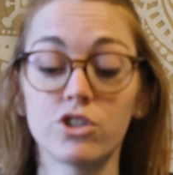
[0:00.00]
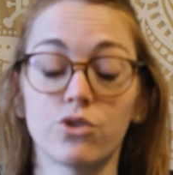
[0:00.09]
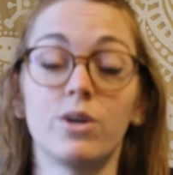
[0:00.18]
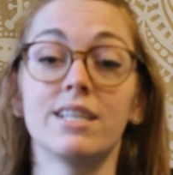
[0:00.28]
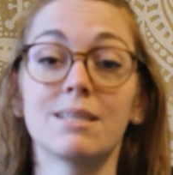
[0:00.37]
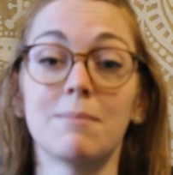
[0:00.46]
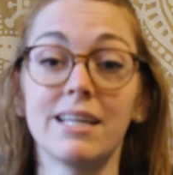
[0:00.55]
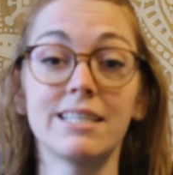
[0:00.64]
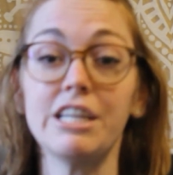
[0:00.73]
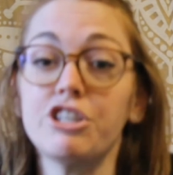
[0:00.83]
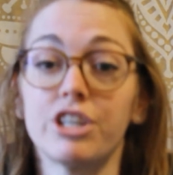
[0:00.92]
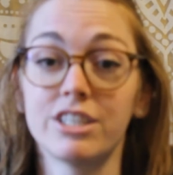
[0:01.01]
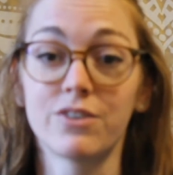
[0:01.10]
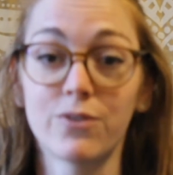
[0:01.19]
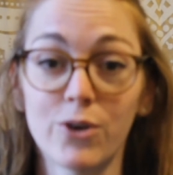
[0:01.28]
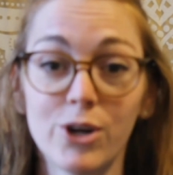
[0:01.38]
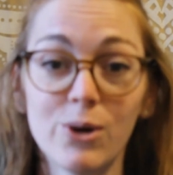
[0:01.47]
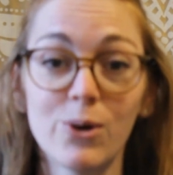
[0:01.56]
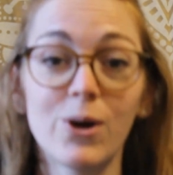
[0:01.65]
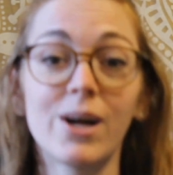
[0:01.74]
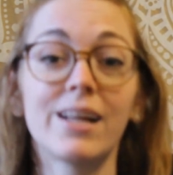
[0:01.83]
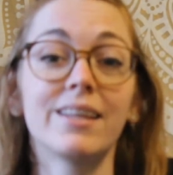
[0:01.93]
which was meditations for
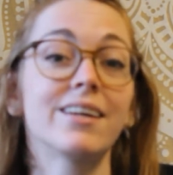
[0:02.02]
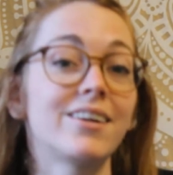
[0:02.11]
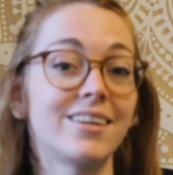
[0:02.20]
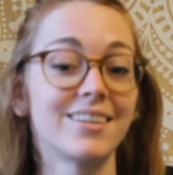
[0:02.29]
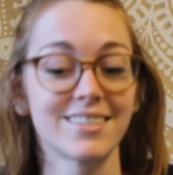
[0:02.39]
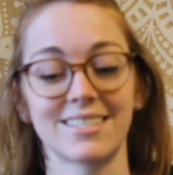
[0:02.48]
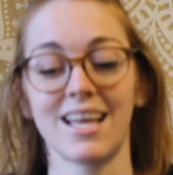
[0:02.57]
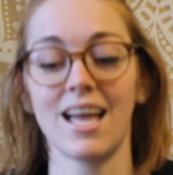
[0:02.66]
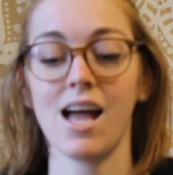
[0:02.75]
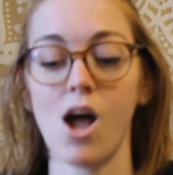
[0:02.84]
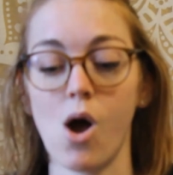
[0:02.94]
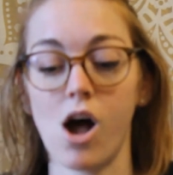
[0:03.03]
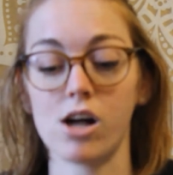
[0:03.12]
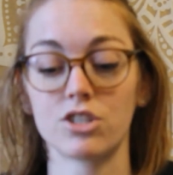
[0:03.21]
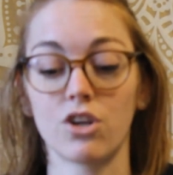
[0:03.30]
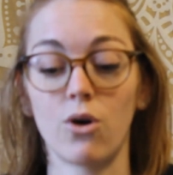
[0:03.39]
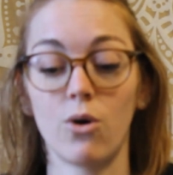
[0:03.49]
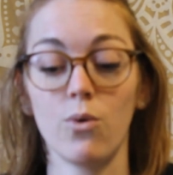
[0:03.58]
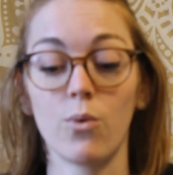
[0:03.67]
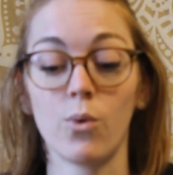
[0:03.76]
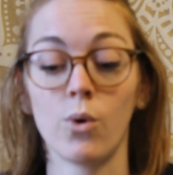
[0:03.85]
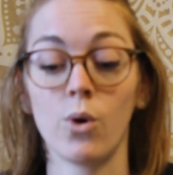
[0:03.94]
your littles. So,